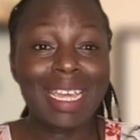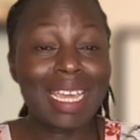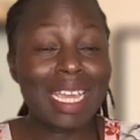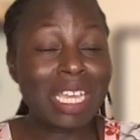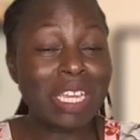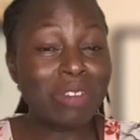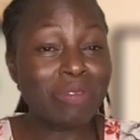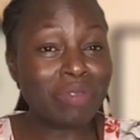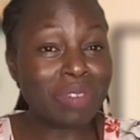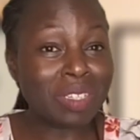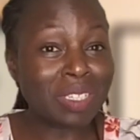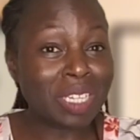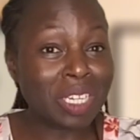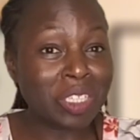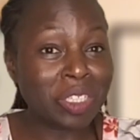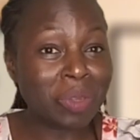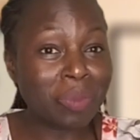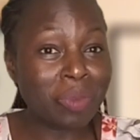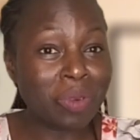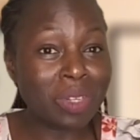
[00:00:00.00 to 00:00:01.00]

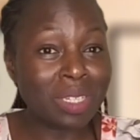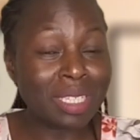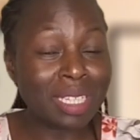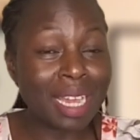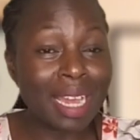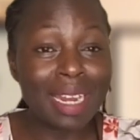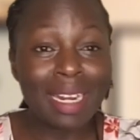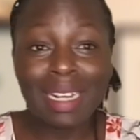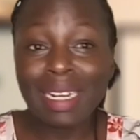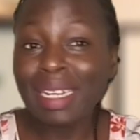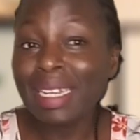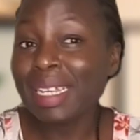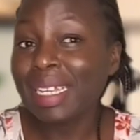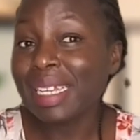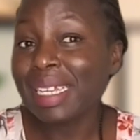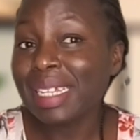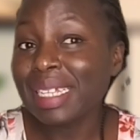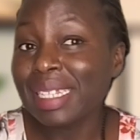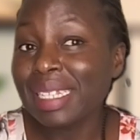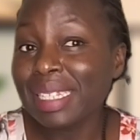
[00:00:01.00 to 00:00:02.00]
Infrastructure bonds are
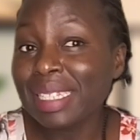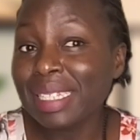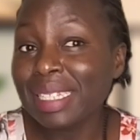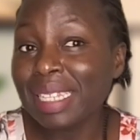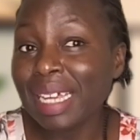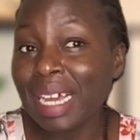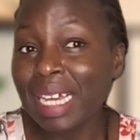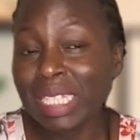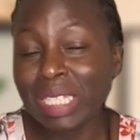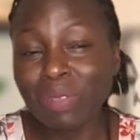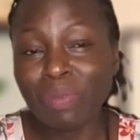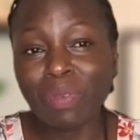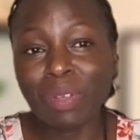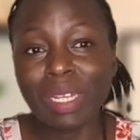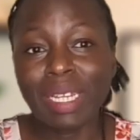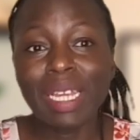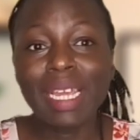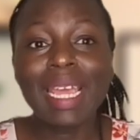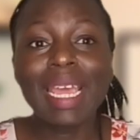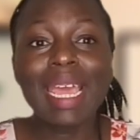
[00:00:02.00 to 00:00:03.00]

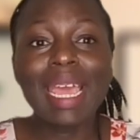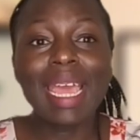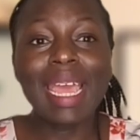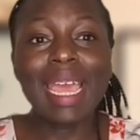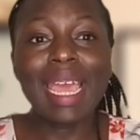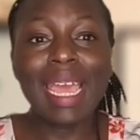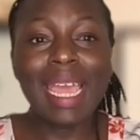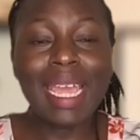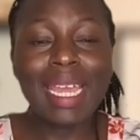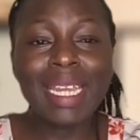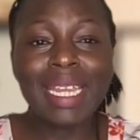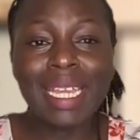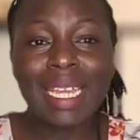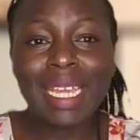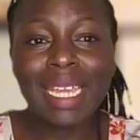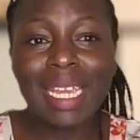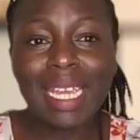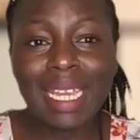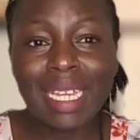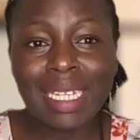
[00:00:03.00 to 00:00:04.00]
tax-free.
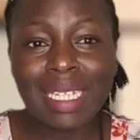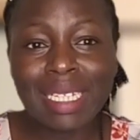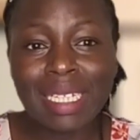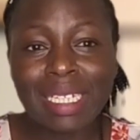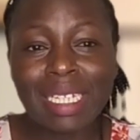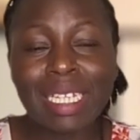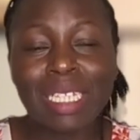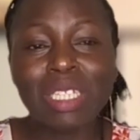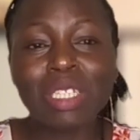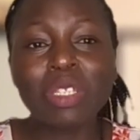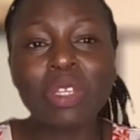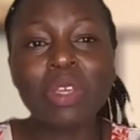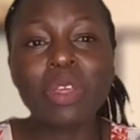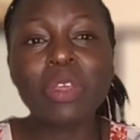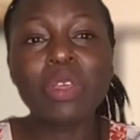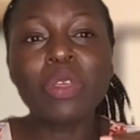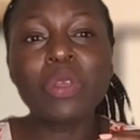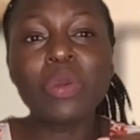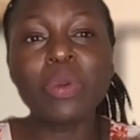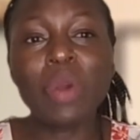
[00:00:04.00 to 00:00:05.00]
Any interest
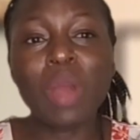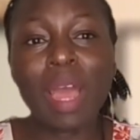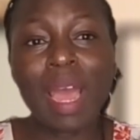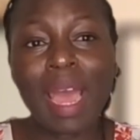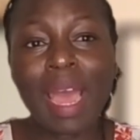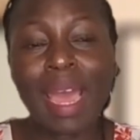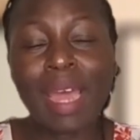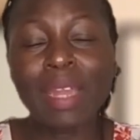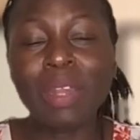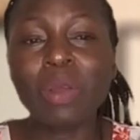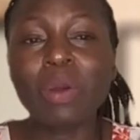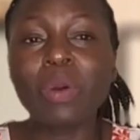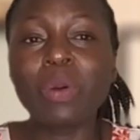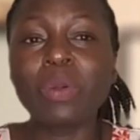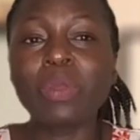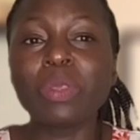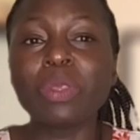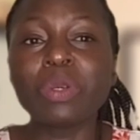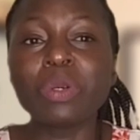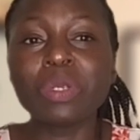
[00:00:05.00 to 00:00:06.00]
you earn
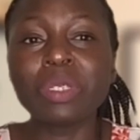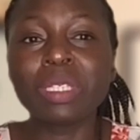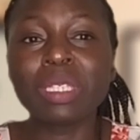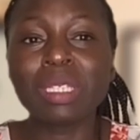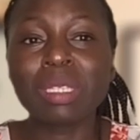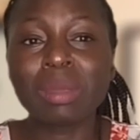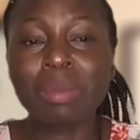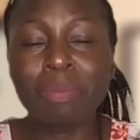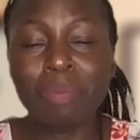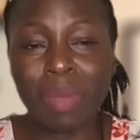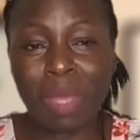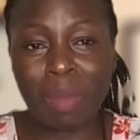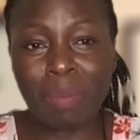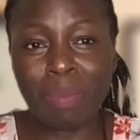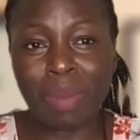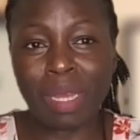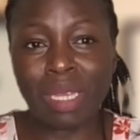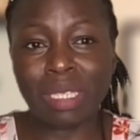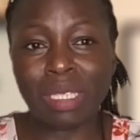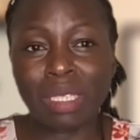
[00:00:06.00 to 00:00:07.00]
on those
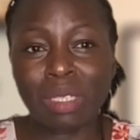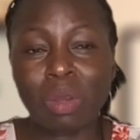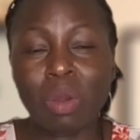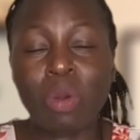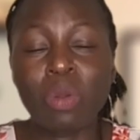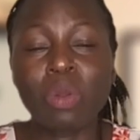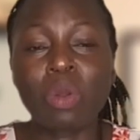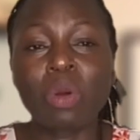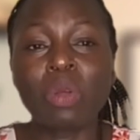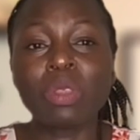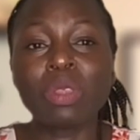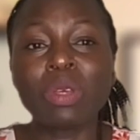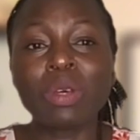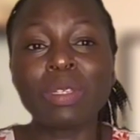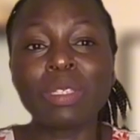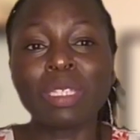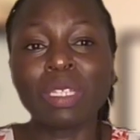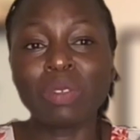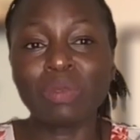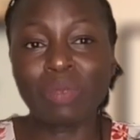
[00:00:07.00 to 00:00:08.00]
papers or on
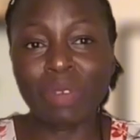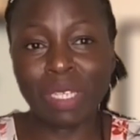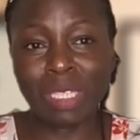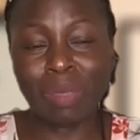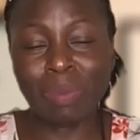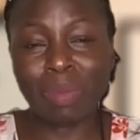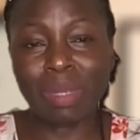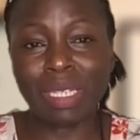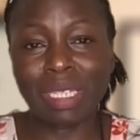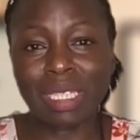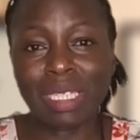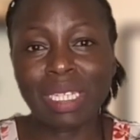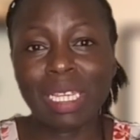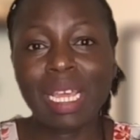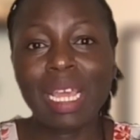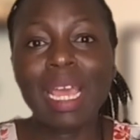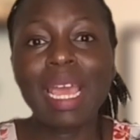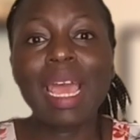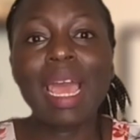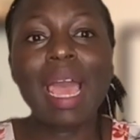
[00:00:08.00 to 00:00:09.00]
those investments
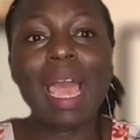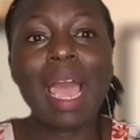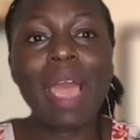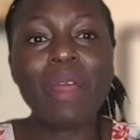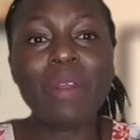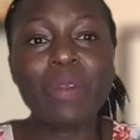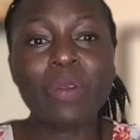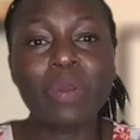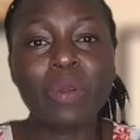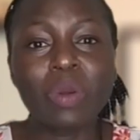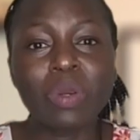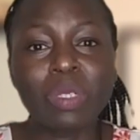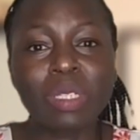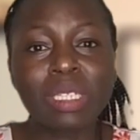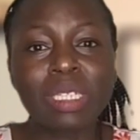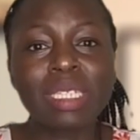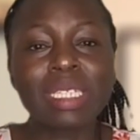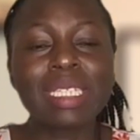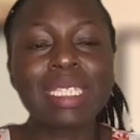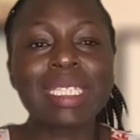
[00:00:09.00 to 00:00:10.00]
are
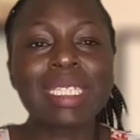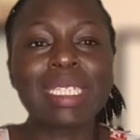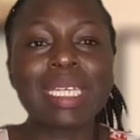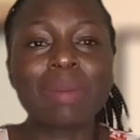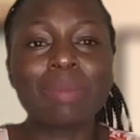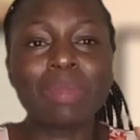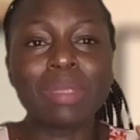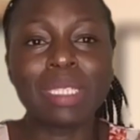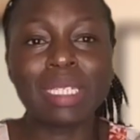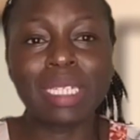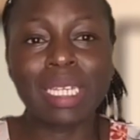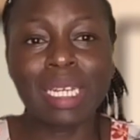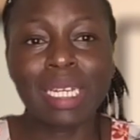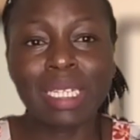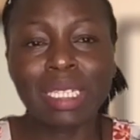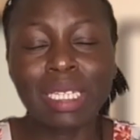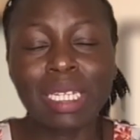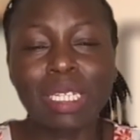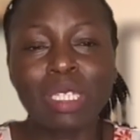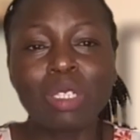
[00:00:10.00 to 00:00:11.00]
not
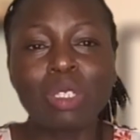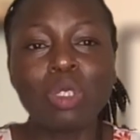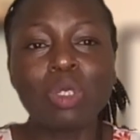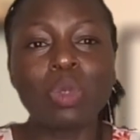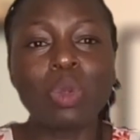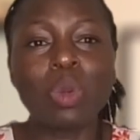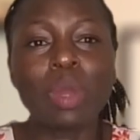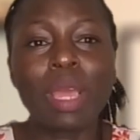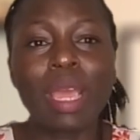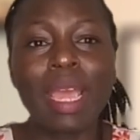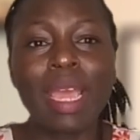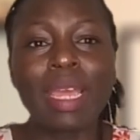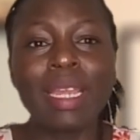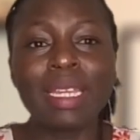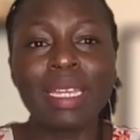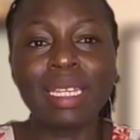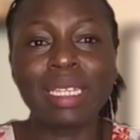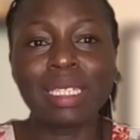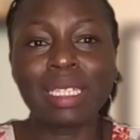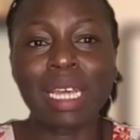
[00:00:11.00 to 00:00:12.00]
subjected to
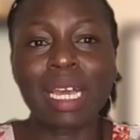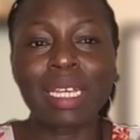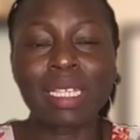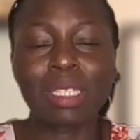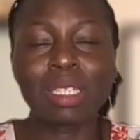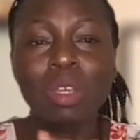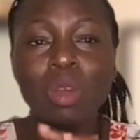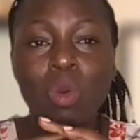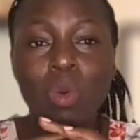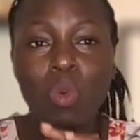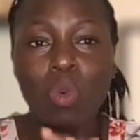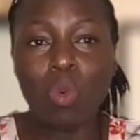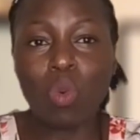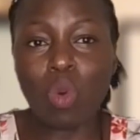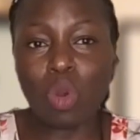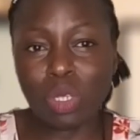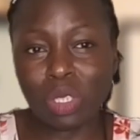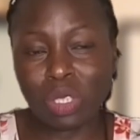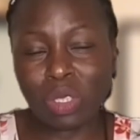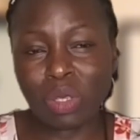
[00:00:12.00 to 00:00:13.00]
any tax
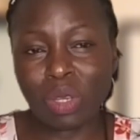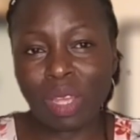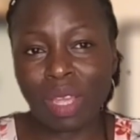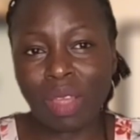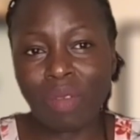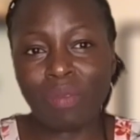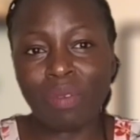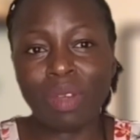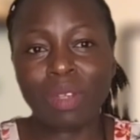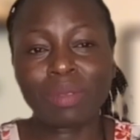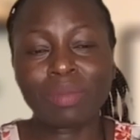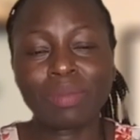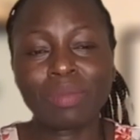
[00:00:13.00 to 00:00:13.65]
whatsoever.